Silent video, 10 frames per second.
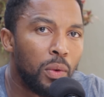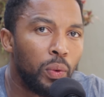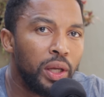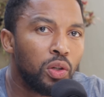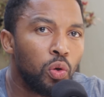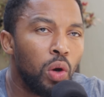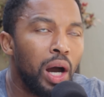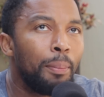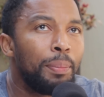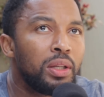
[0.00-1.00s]
we grew
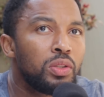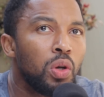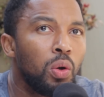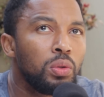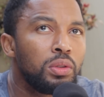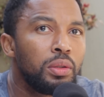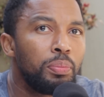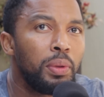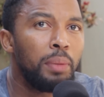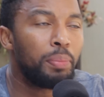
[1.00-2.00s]
up being told,
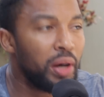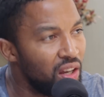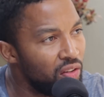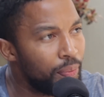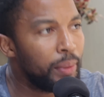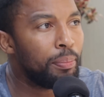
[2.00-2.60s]
be brave, be